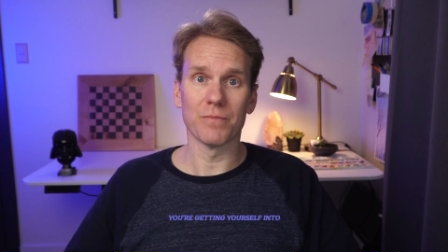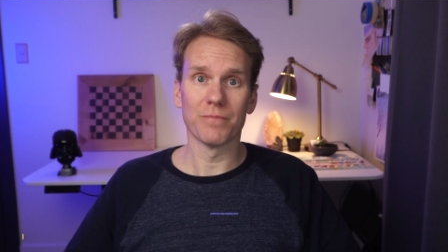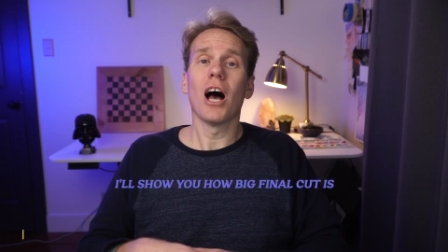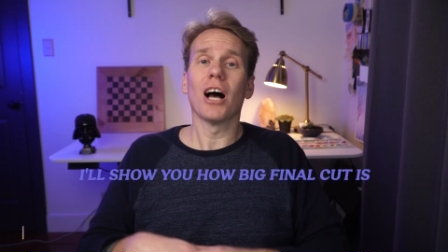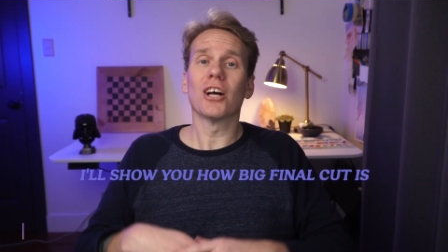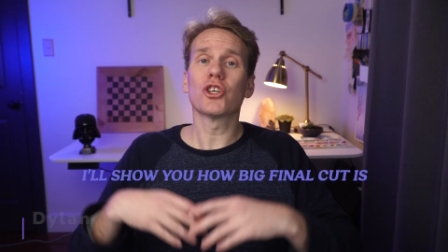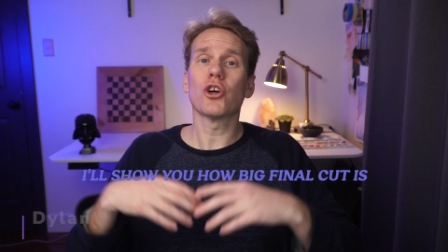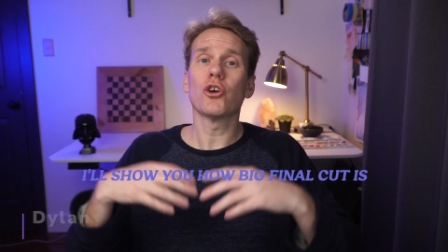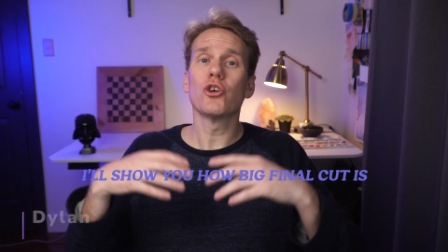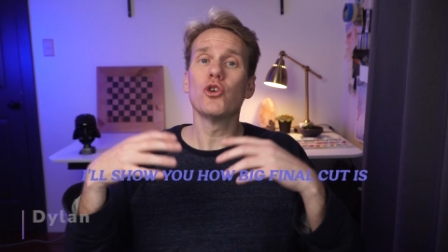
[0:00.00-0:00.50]
I'll
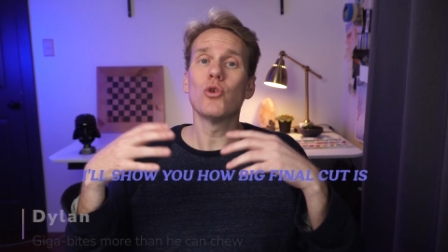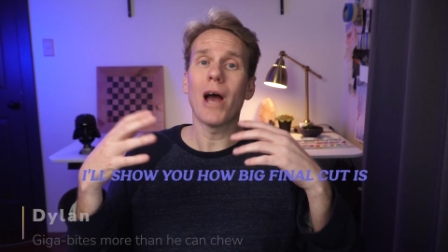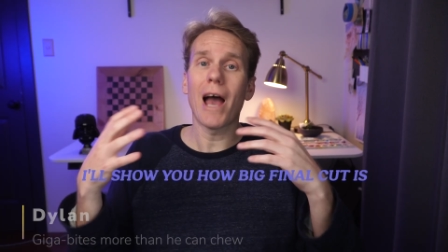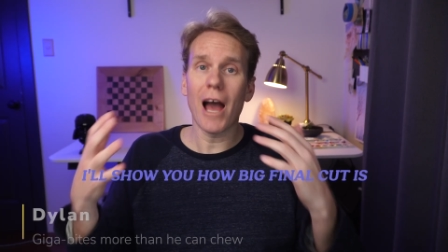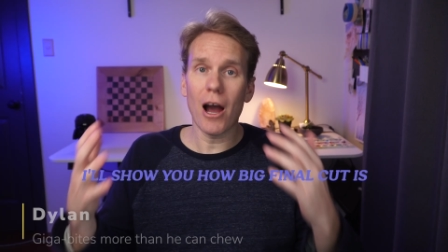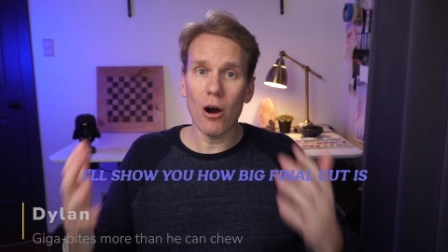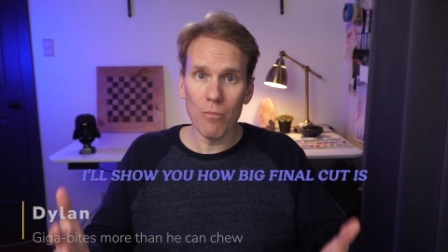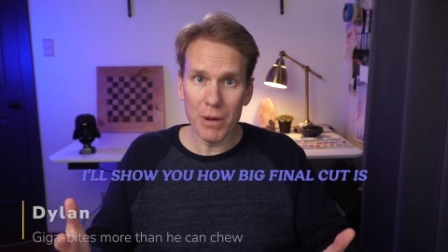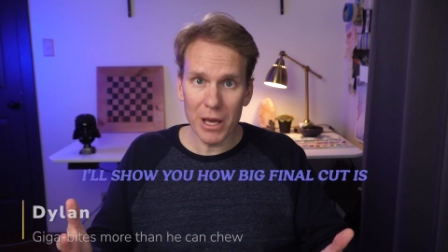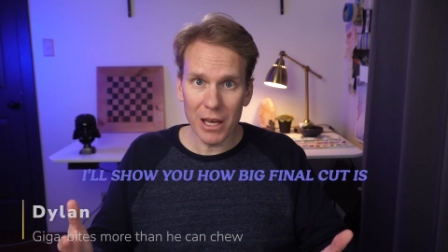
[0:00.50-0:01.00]
show you
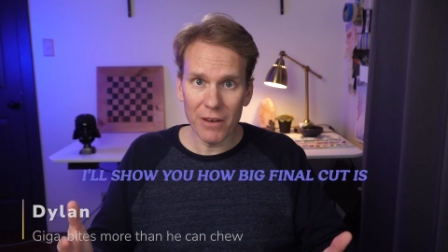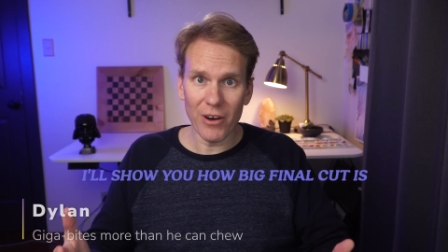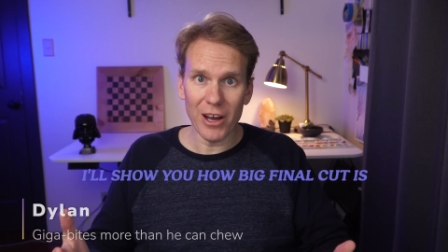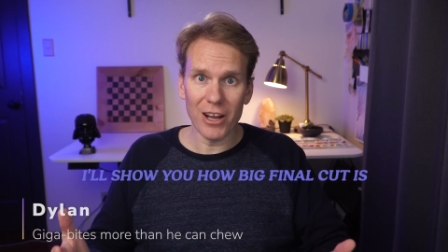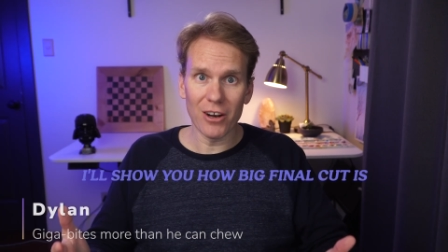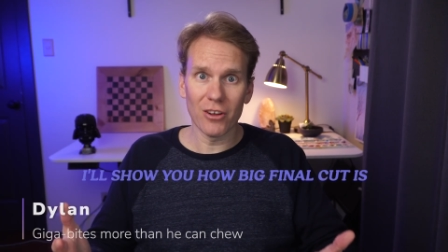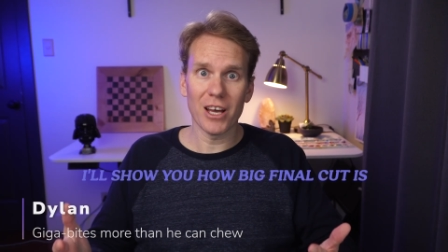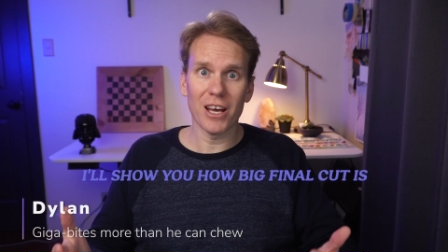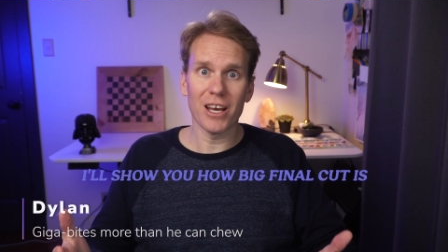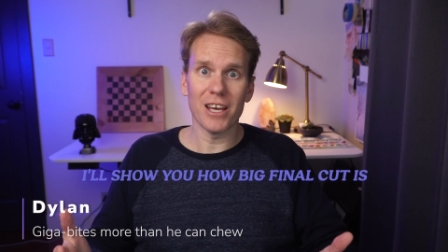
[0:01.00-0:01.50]
how big Final
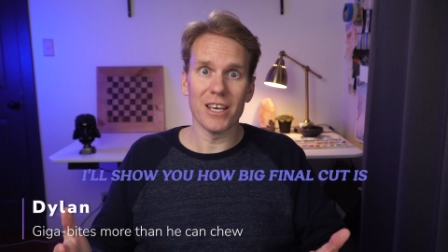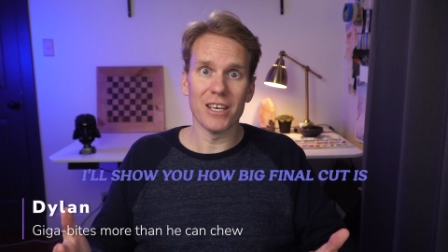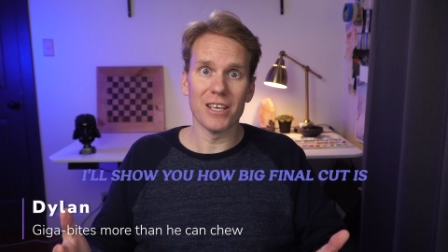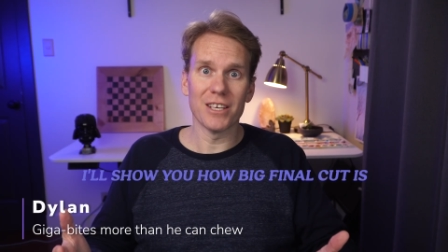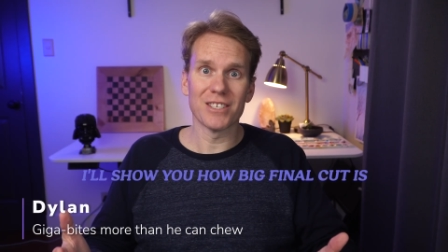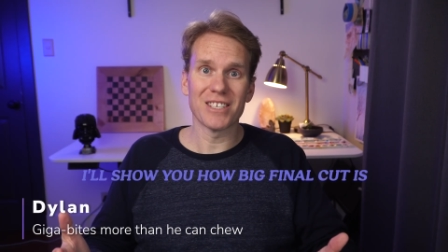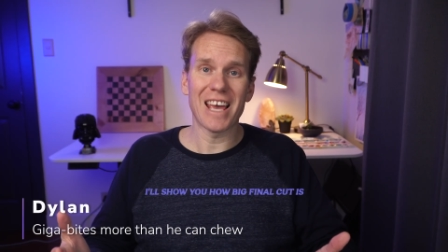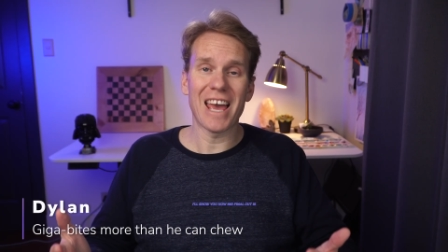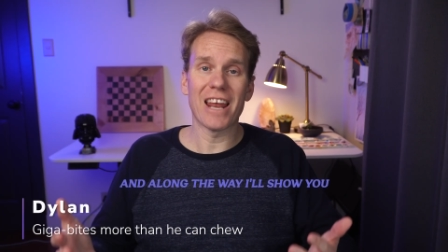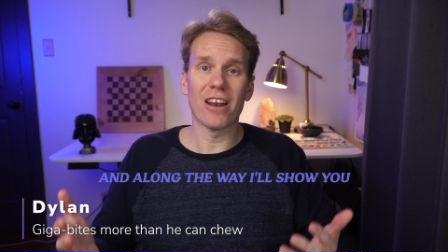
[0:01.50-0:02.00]
Cut
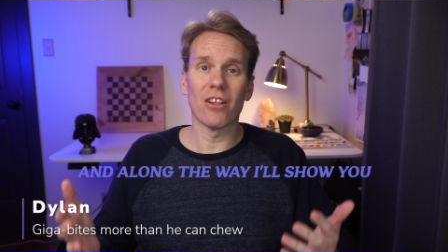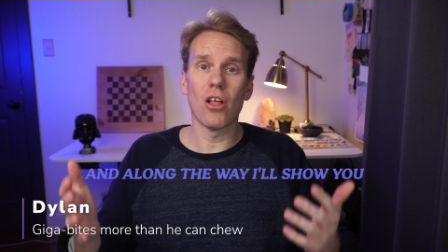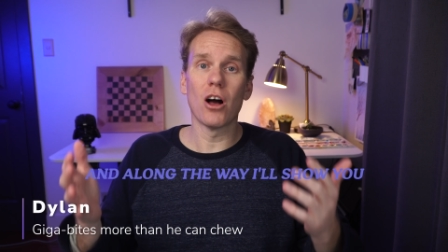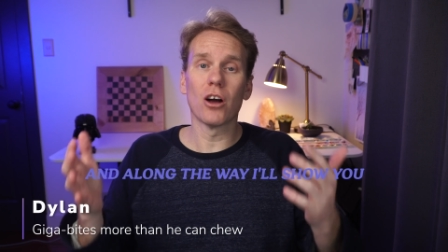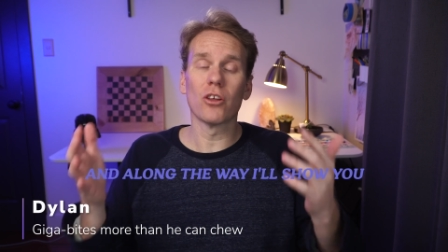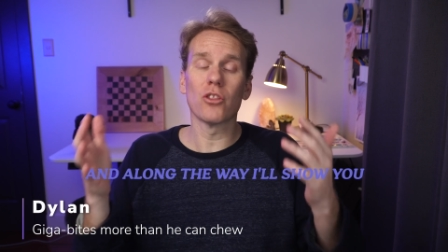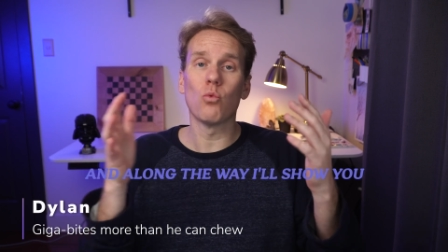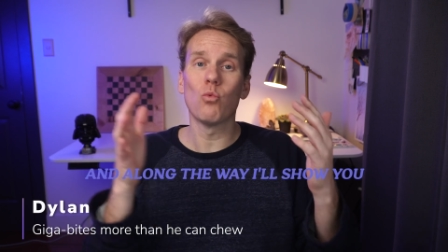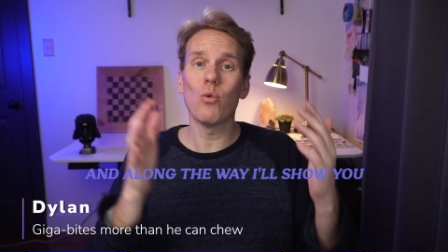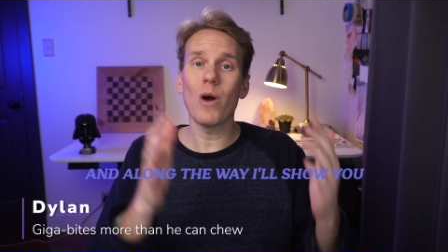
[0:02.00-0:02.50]
is and along
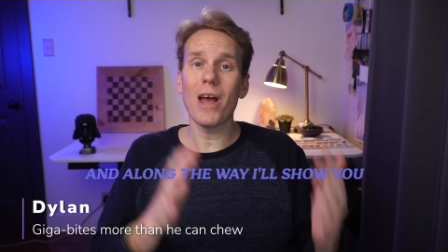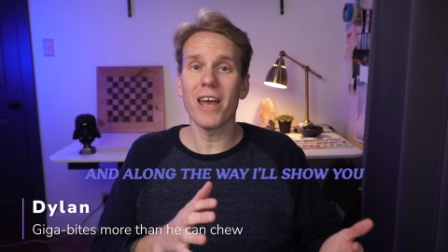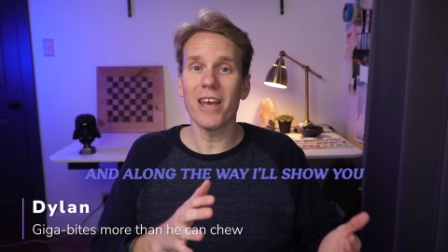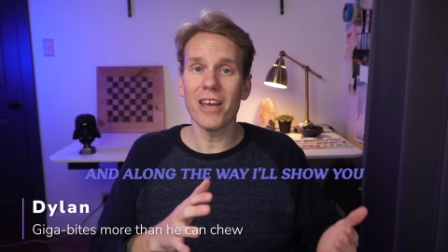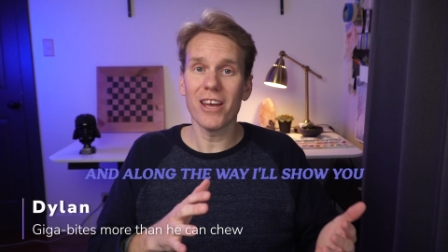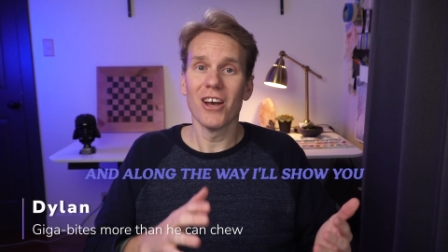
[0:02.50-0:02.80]
the way,